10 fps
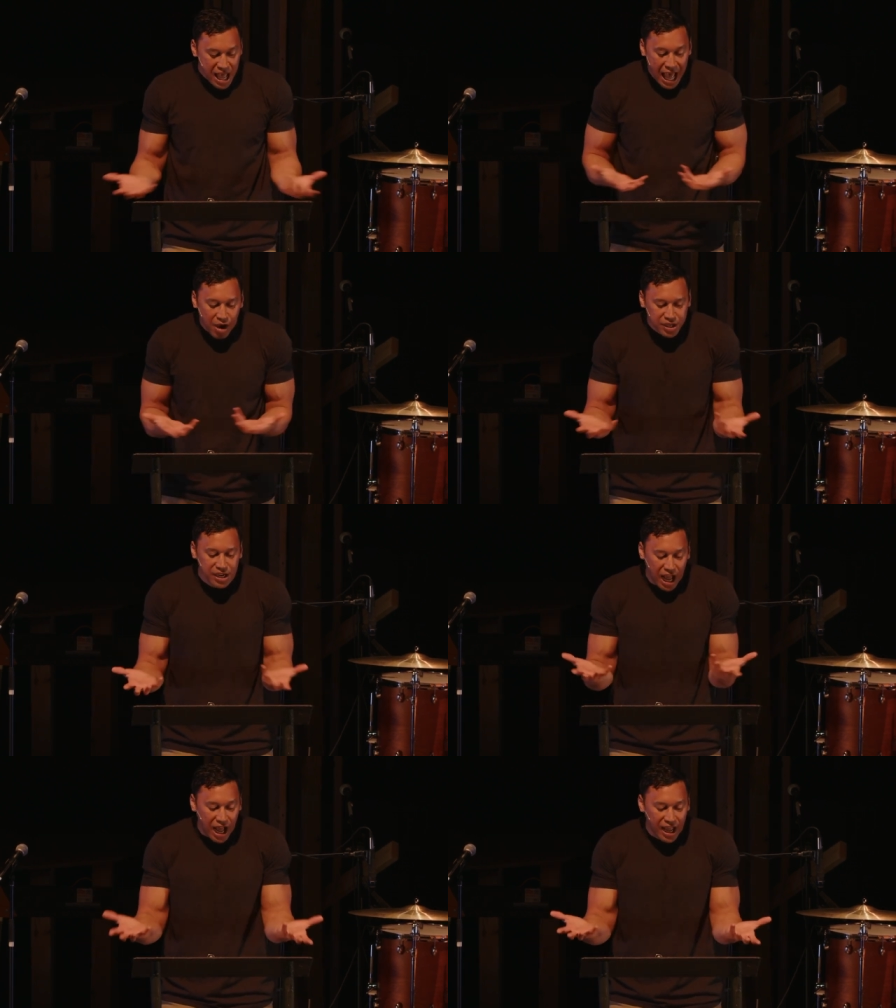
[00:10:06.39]
How
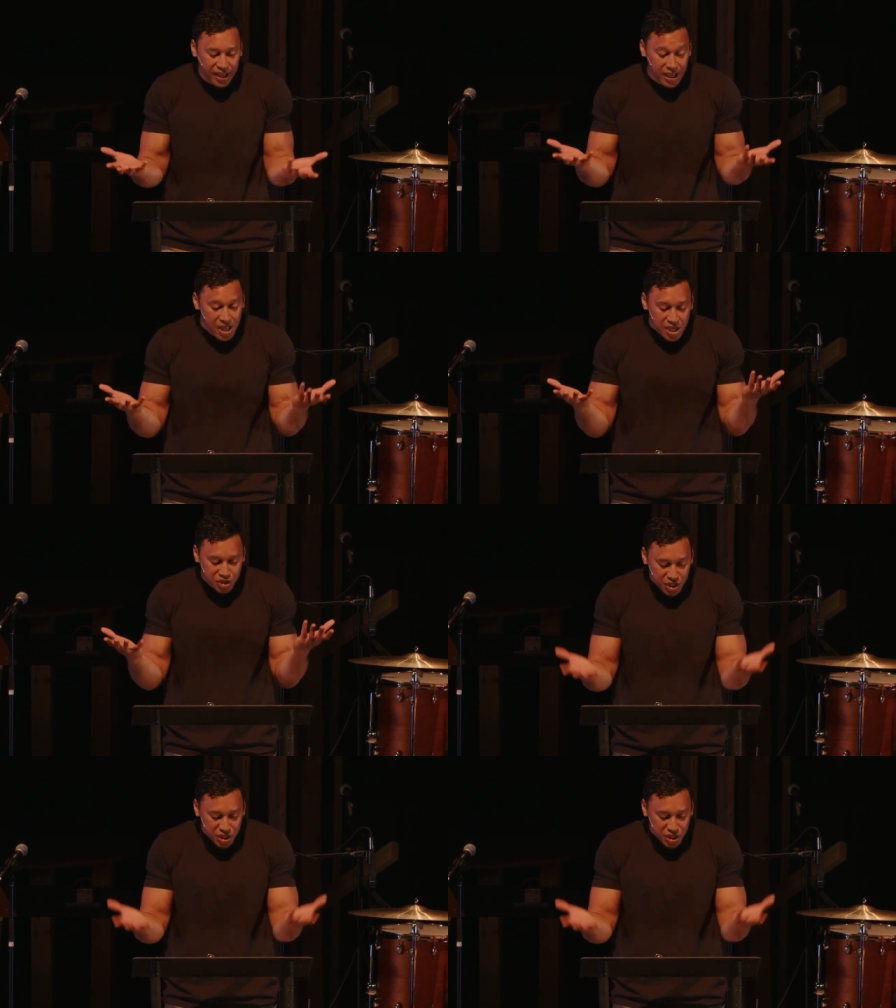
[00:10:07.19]
can I,
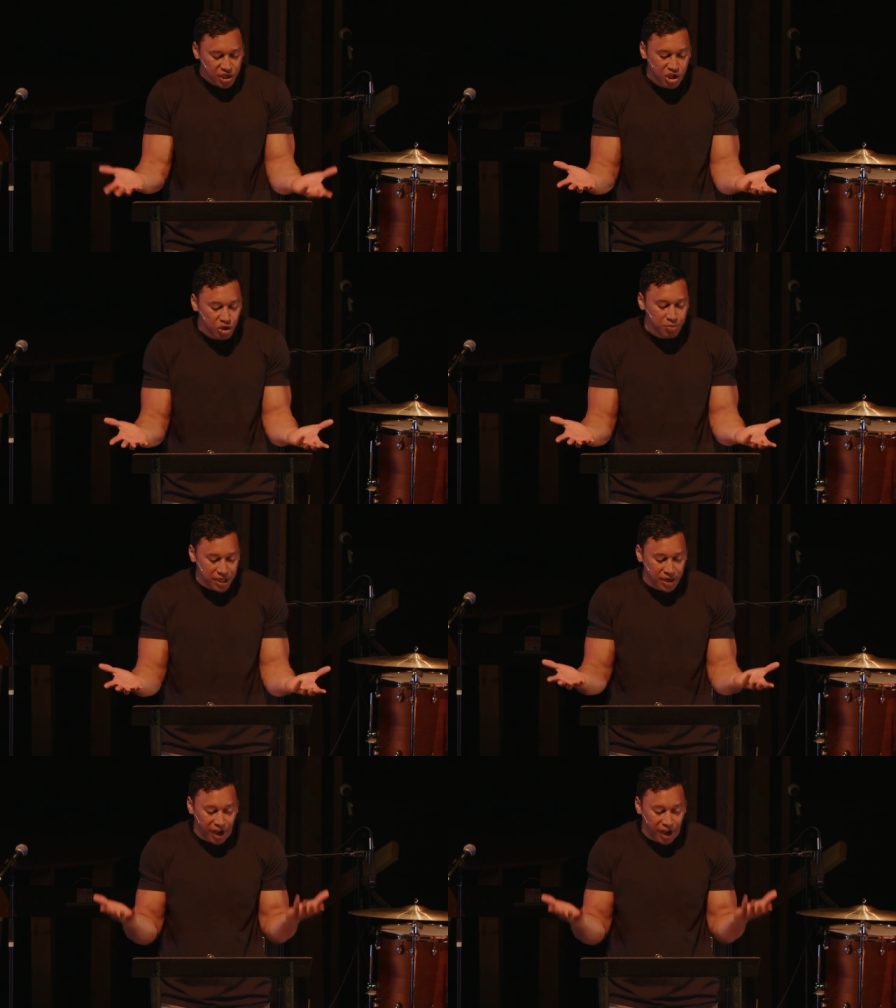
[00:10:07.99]
just a human,